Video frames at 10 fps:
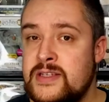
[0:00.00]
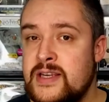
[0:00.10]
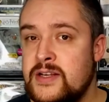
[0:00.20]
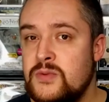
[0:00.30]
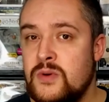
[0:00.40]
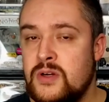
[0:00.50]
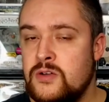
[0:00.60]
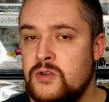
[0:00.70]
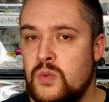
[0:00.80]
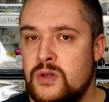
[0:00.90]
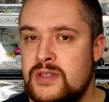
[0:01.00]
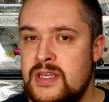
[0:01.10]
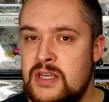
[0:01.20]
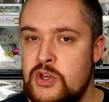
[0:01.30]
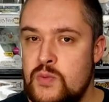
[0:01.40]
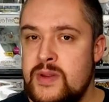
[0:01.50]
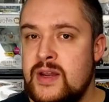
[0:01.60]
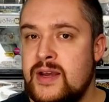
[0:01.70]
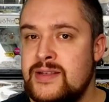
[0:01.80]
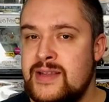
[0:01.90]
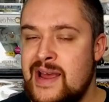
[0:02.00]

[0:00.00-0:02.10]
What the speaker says: sex workers were dehumanized